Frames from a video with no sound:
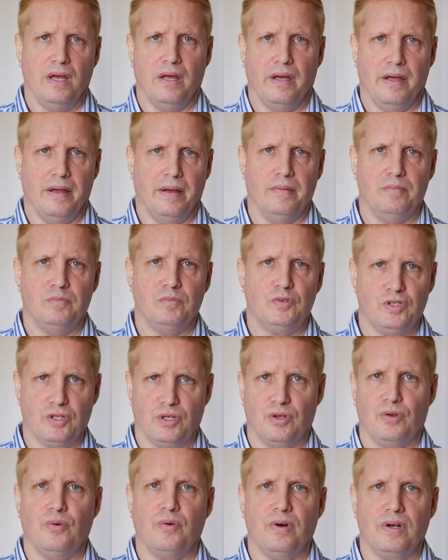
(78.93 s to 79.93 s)
and
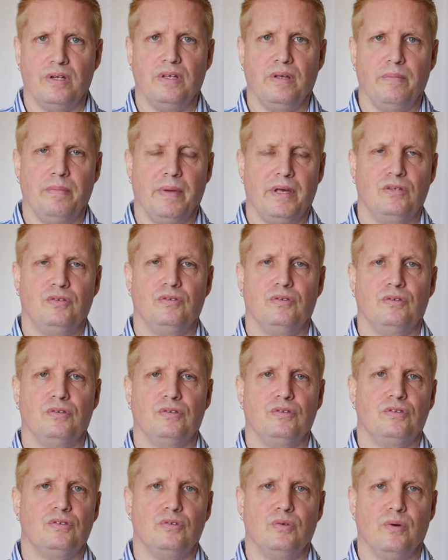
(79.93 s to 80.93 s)
security
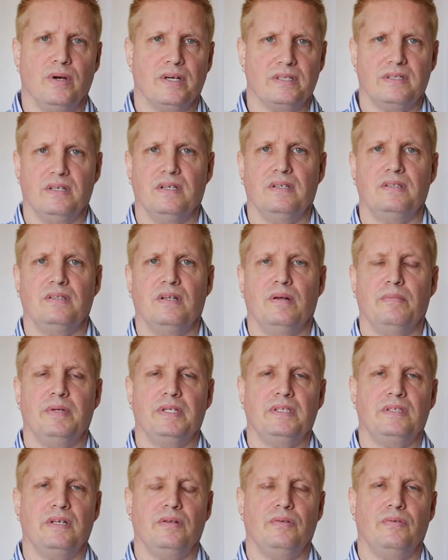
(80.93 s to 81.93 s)
measures to access them,
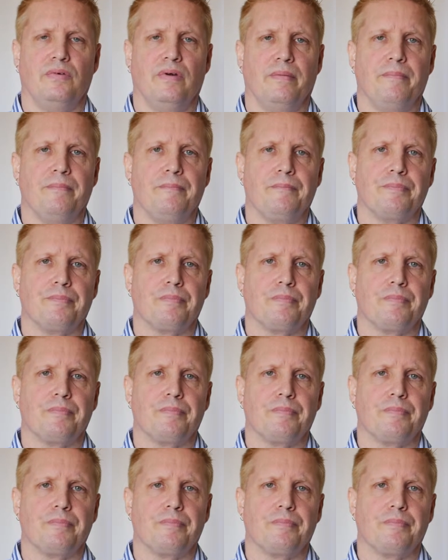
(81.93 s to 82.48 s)
etc.